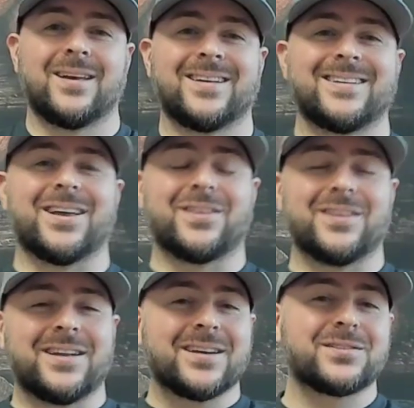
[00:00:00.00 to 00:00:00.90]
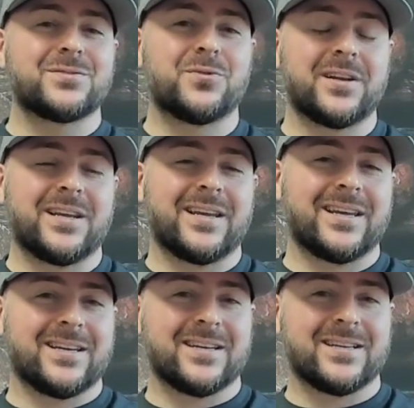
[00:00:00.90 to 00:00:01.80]
Now the next one
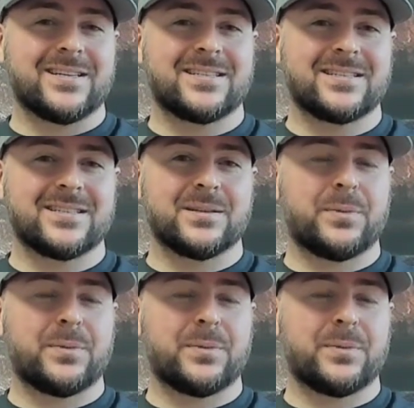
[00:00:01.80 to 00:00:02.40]
is